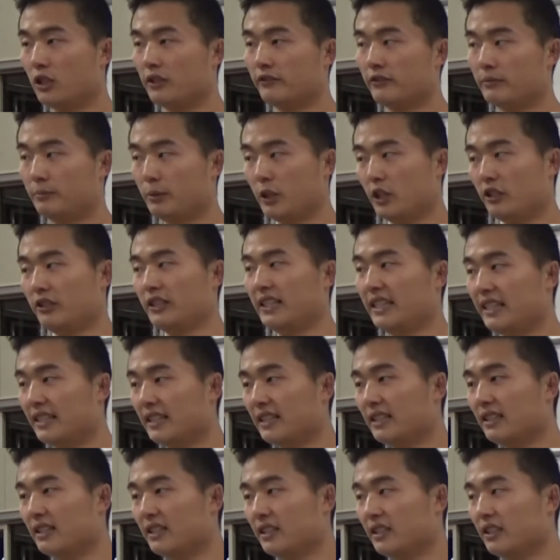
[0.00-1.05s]
of a
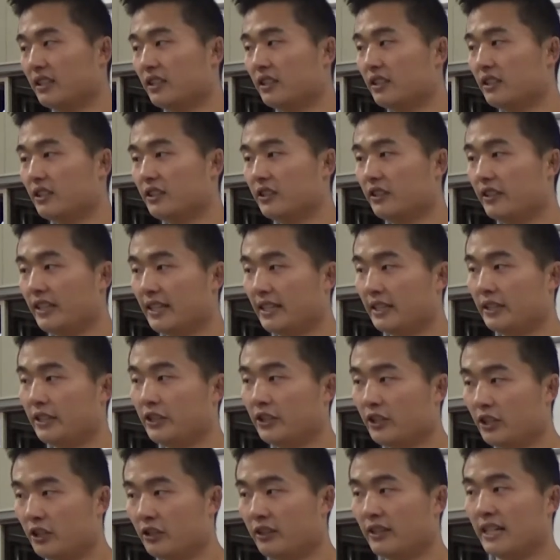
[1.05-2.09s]
protein. So then you
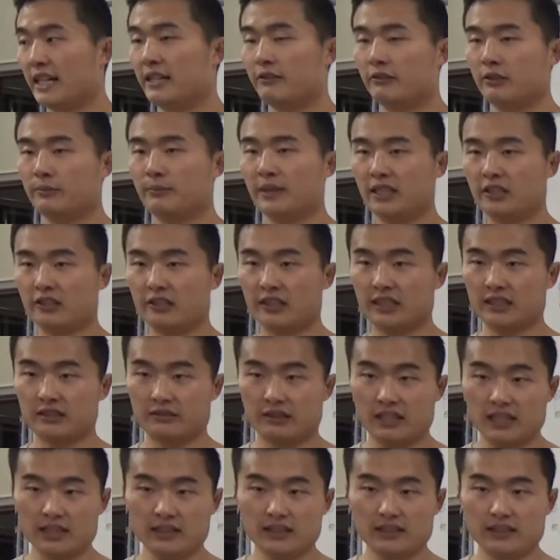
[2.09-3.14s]
know that would be true as
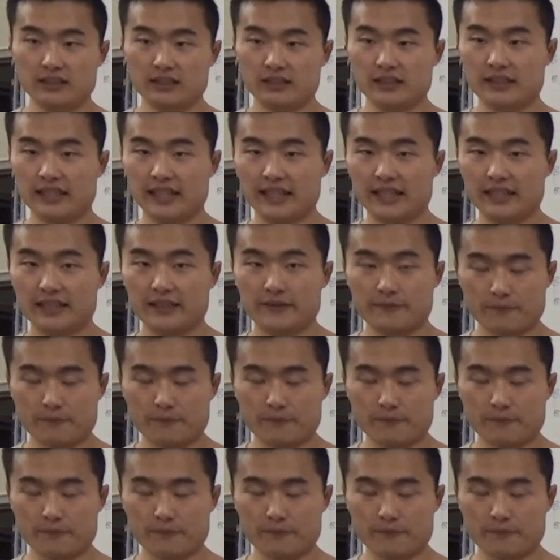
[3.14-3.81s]
well, okay?